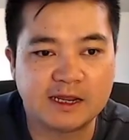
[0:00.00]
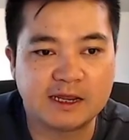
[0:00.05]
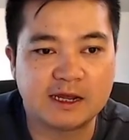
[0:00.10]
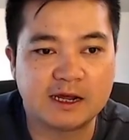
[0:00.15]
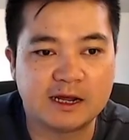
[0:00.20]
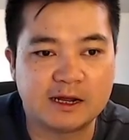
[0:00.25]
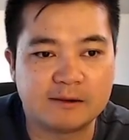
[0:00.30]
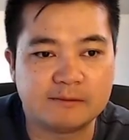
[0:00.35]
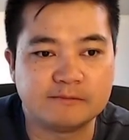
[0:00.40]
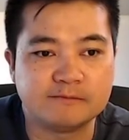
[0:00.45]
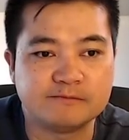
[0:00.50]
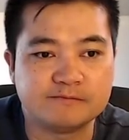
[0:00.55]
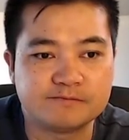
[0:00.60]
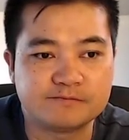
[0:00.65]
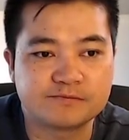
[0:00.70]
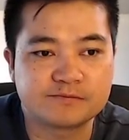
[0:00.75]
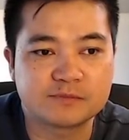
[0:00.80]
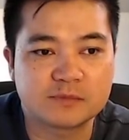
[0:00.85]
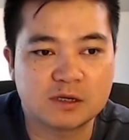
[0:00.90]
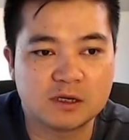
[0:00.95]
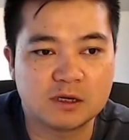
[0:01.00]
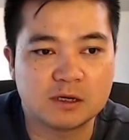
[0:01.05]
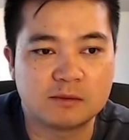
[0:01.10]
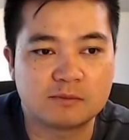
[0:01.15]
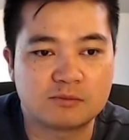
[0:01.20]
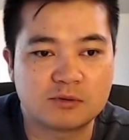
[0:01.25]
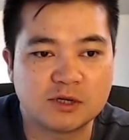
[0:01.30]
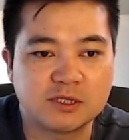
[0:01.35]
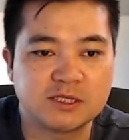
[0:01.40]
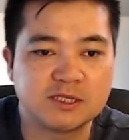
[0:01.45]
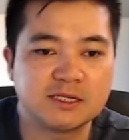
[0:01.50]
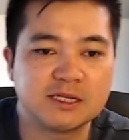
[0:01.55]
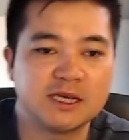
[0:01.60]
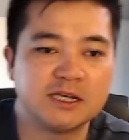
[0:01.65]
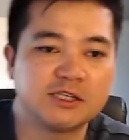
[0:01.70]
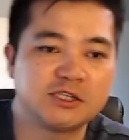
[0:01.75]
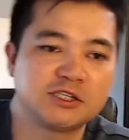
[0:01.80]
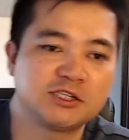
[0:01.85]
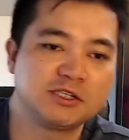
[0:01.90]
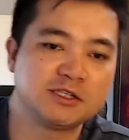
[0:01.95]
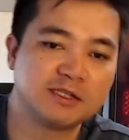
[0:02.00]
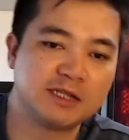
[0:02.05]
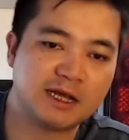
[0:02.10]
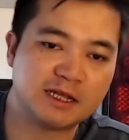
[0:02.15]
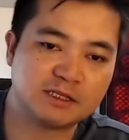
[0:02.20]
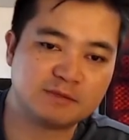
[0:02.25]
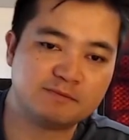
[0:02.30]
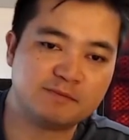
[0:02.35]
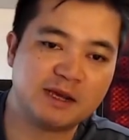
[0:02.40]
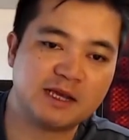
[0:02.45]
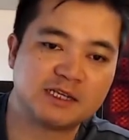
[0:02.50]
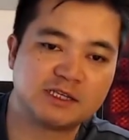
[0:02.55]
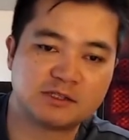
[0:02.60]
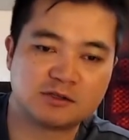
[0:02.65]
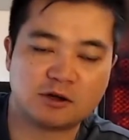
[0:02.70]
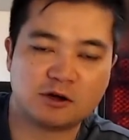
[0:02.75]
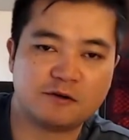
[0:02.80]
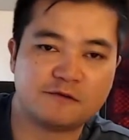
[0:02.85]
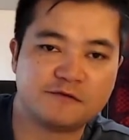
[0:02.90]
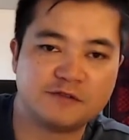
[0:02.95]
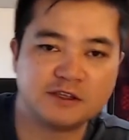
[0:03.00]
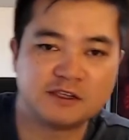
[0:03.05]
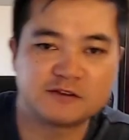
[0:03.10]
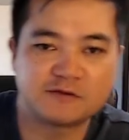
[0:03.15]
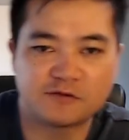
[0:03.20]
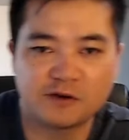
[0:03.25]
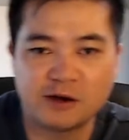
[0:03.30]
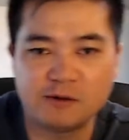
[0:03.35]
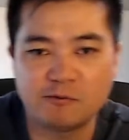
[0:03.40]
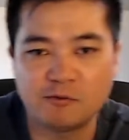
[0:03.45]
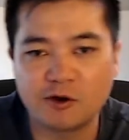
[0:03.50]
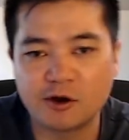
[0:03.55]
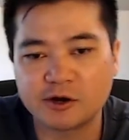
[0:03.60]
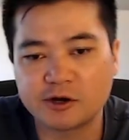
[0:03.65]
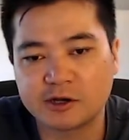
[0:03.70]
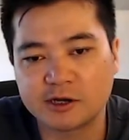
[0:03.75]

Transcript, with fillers: um, a presentation that's based off this framework